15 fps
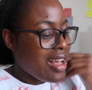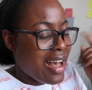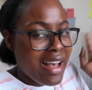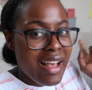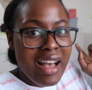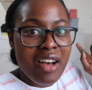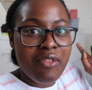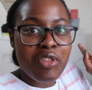
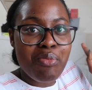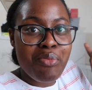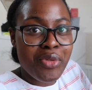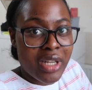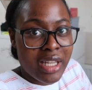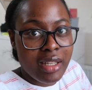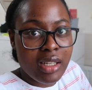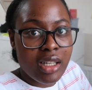I have a
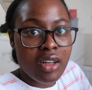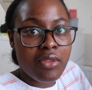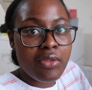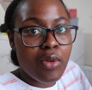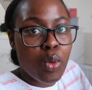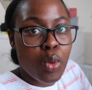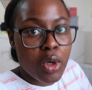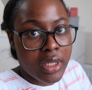break now
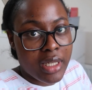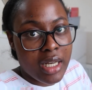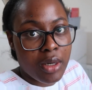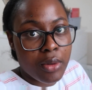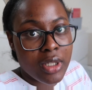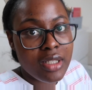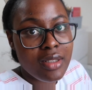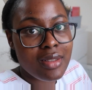for 1
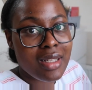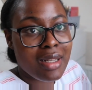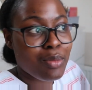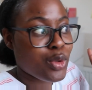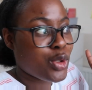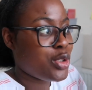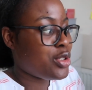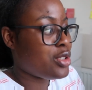hour, so
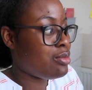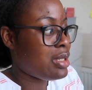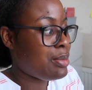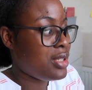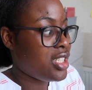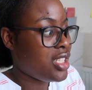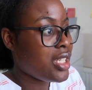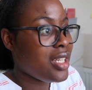I'm going to
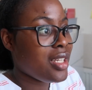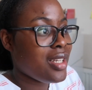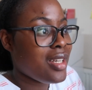maybe